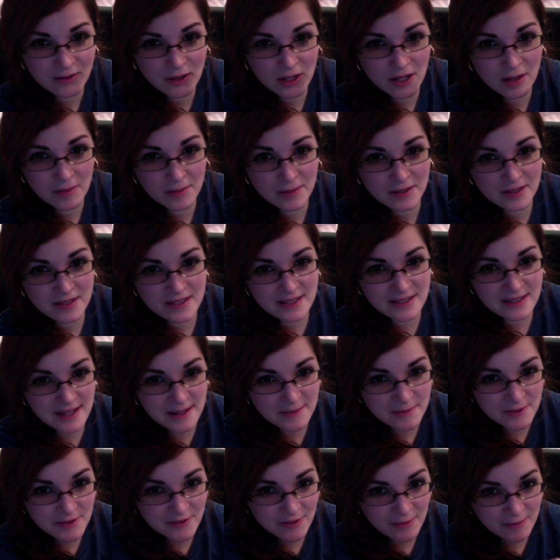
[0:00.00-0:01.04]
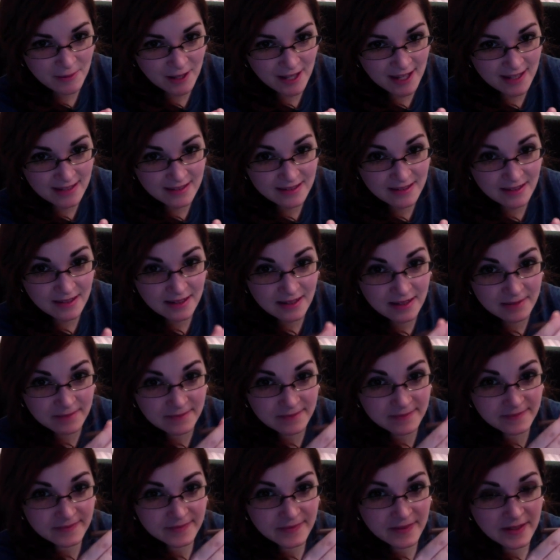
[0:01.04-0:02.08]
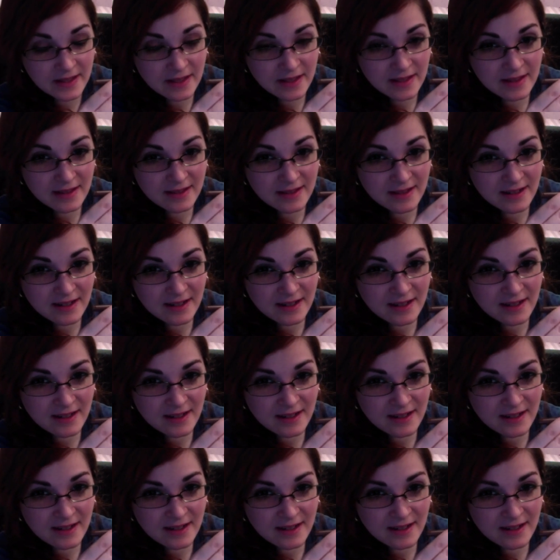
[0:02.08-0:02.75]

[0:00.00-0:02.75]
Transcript: accompany Snape's from last time. Ta-da!